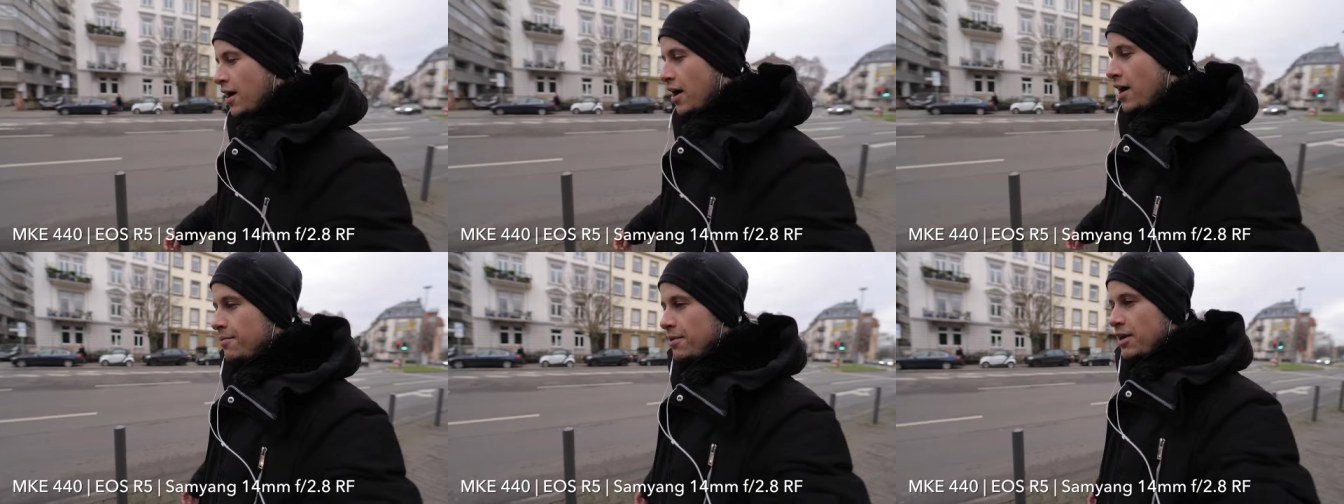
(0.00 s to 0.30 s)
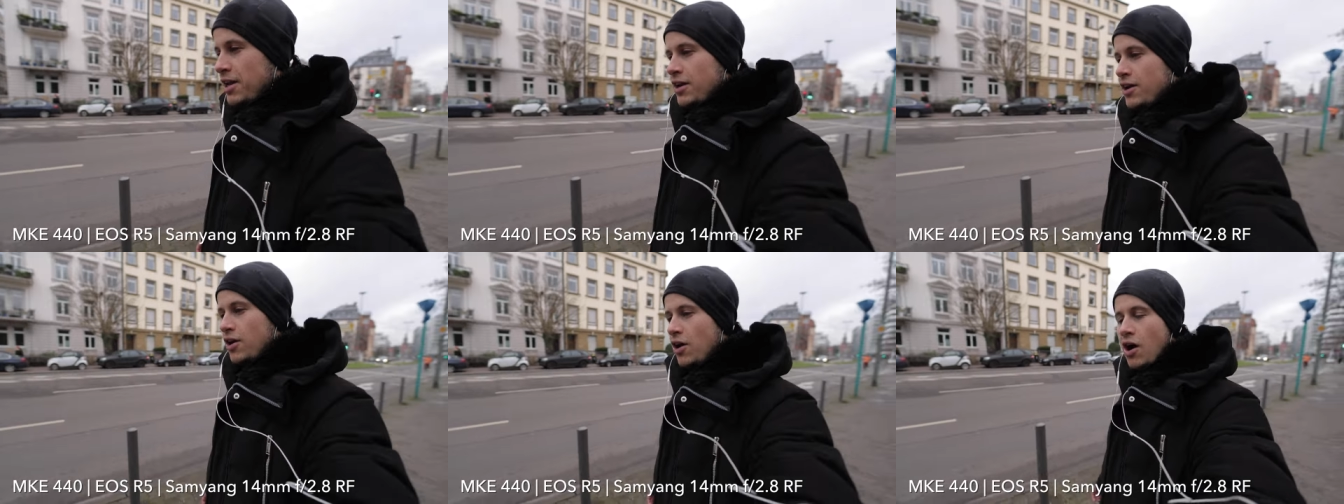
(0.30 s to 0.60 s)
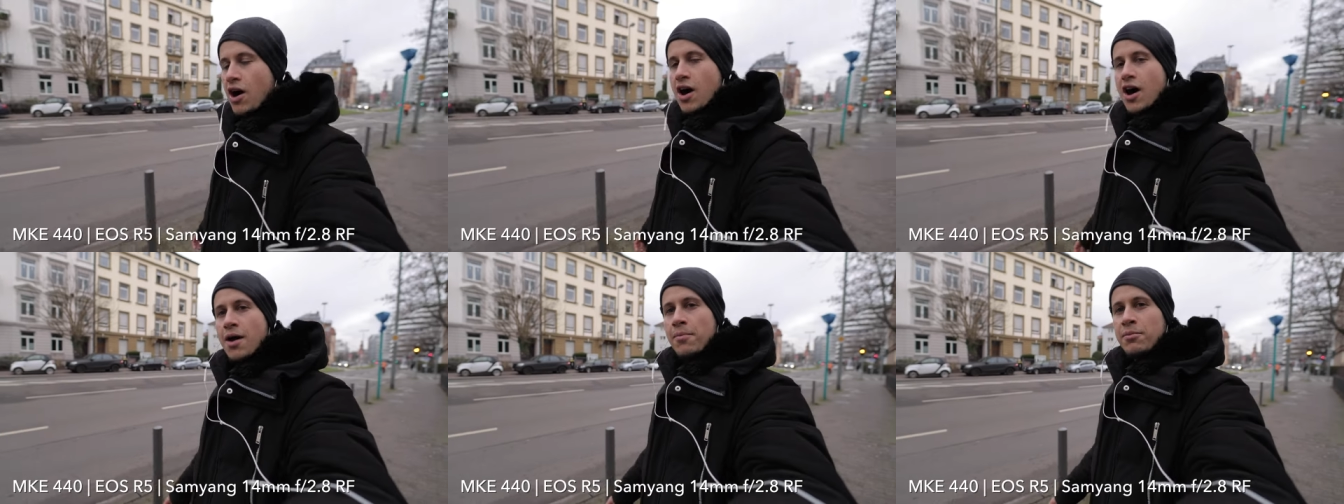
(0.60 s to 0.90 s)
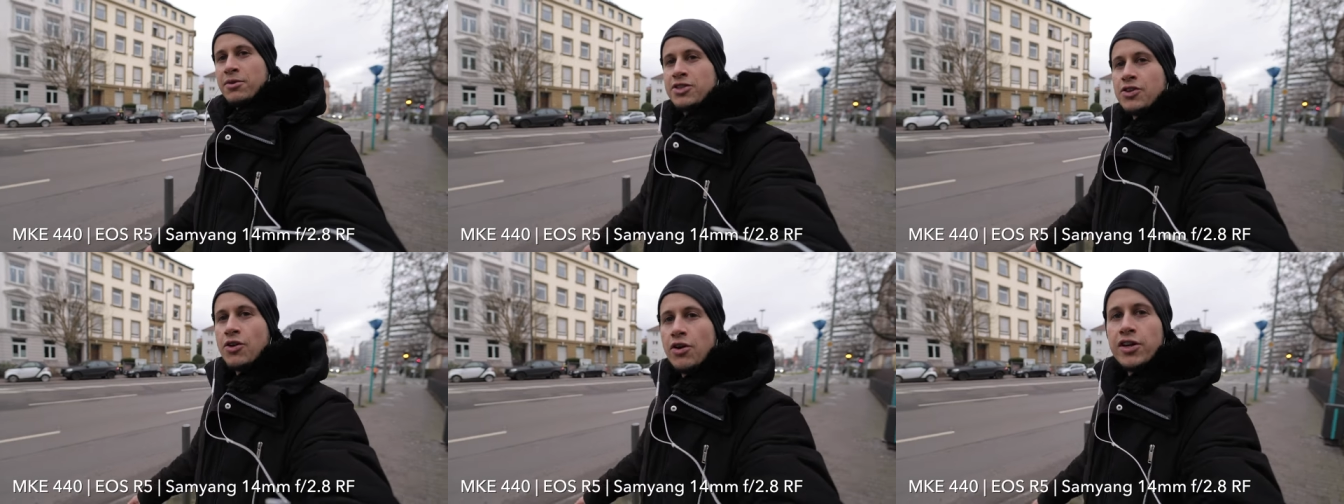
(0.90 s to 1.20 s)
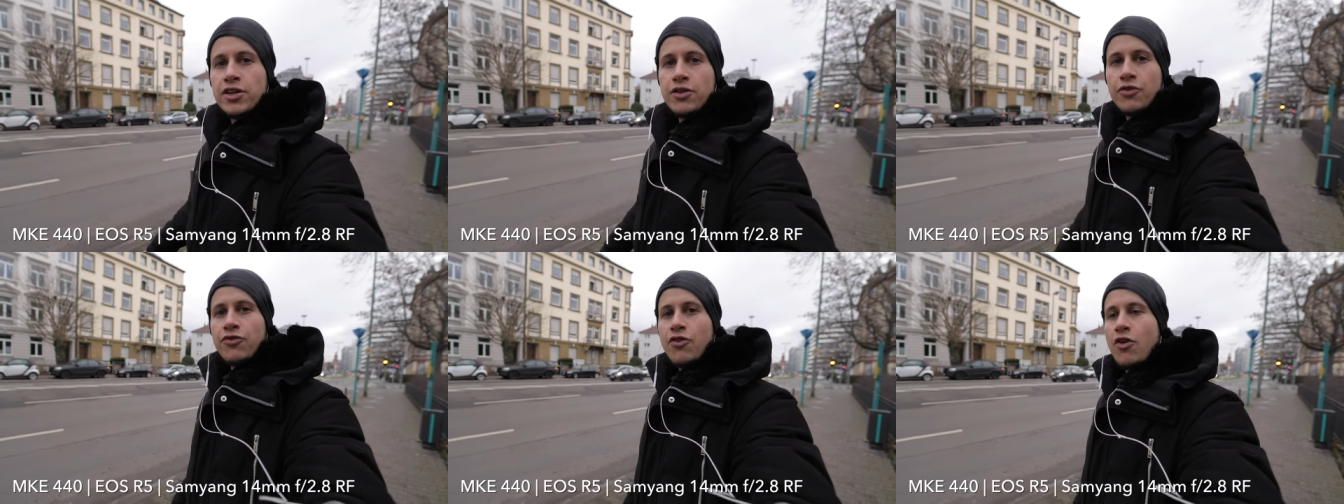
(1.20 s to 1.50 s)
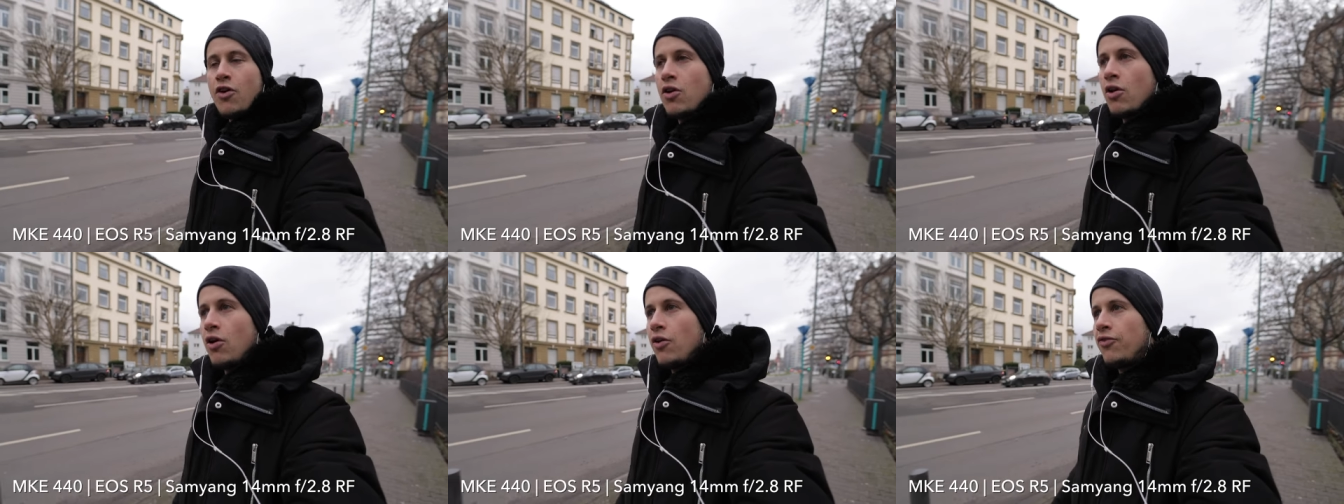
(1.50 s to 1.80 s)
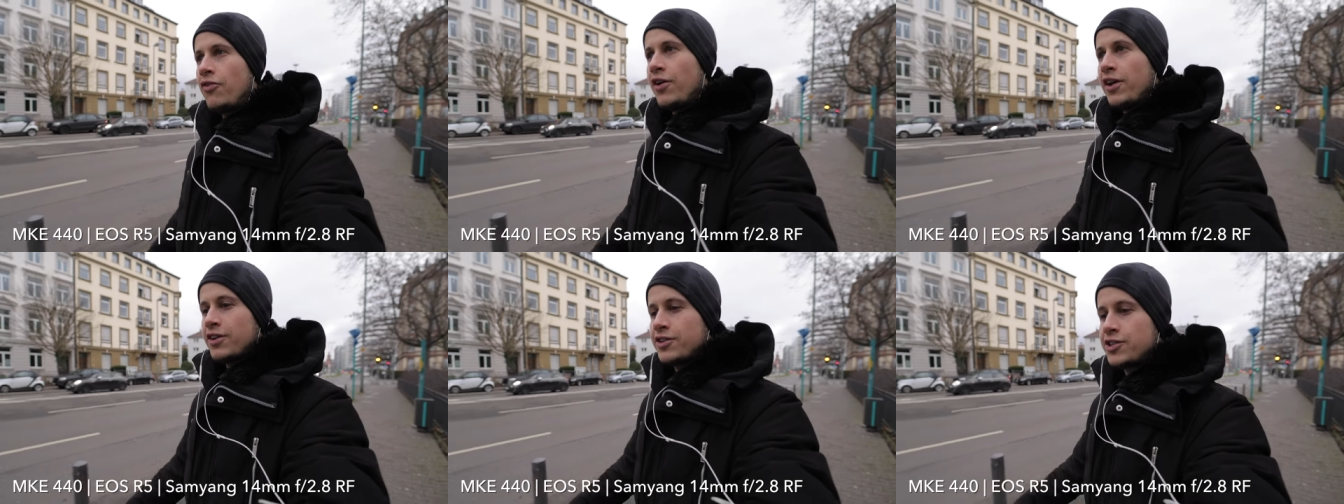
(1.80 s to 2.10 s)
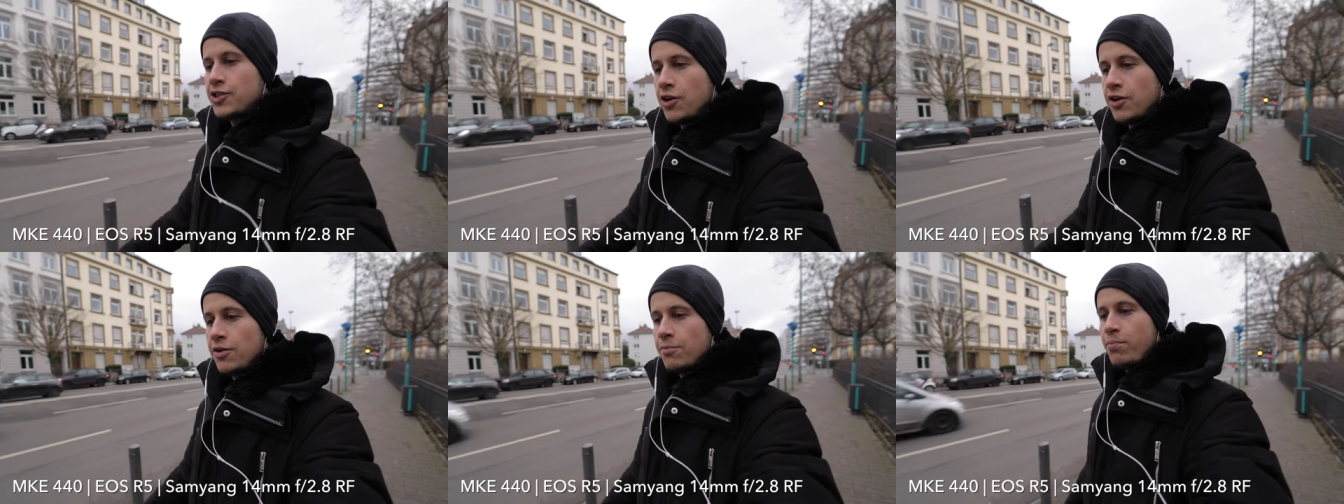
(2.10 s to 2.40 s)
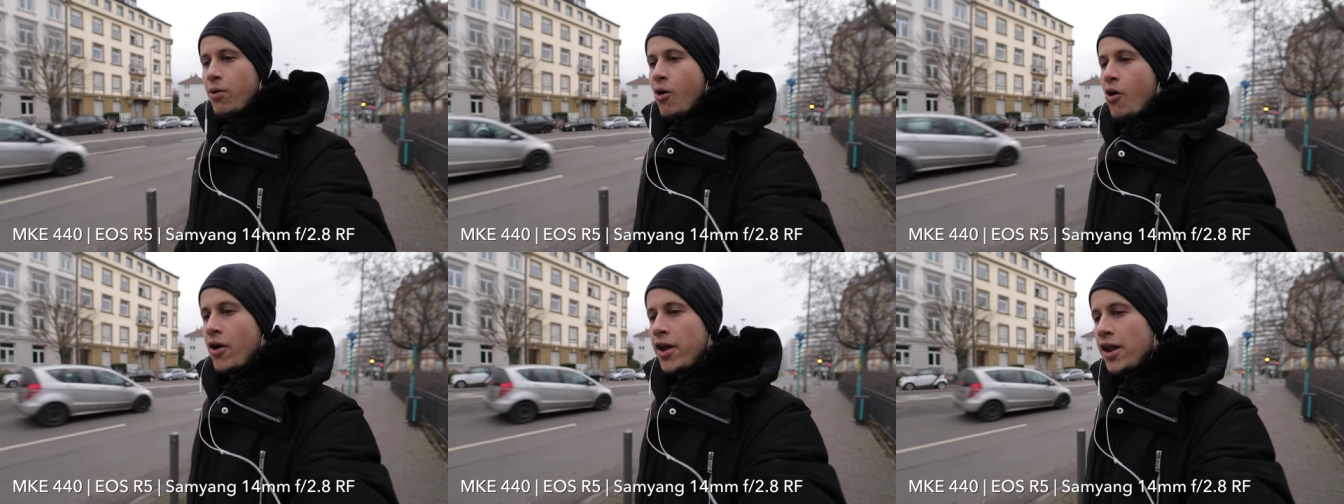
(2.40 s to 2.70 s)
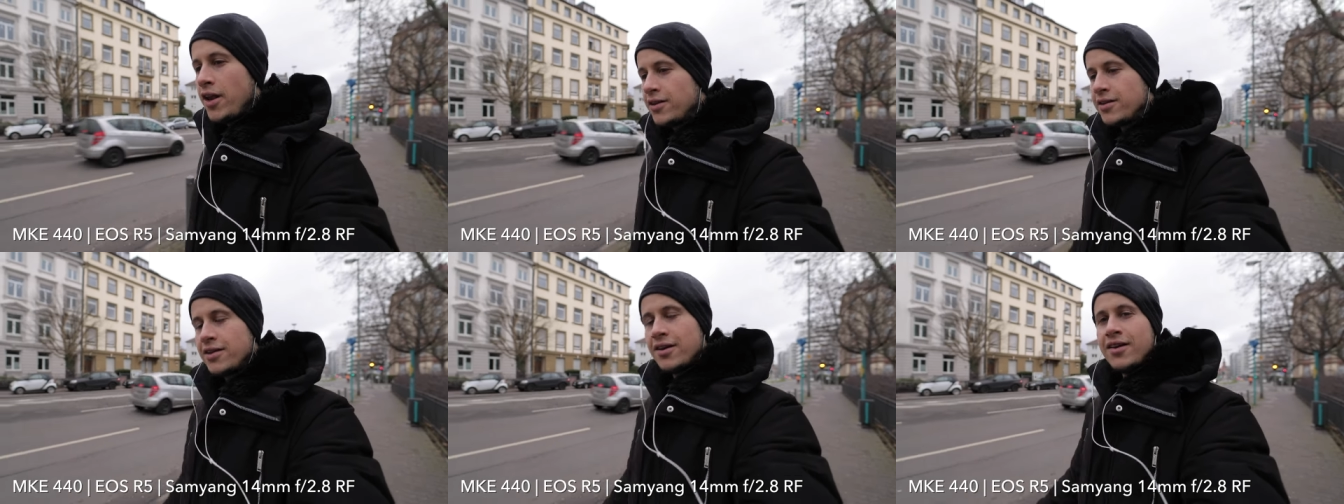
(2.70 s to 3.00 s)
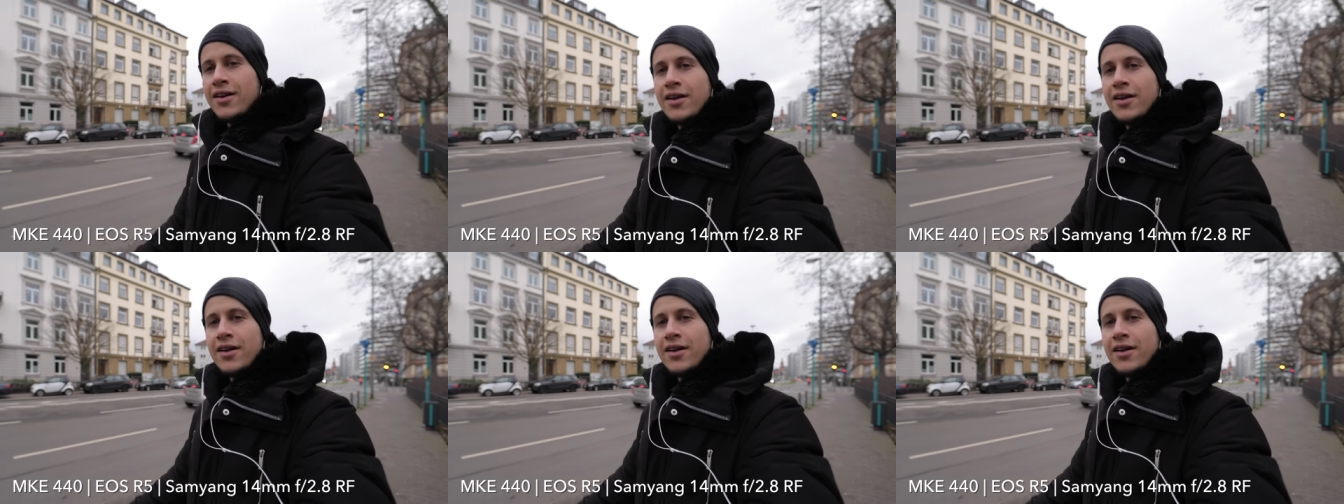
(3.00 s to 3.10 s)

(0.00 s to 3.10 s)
I mean, your arm is going to fall off at a certain point,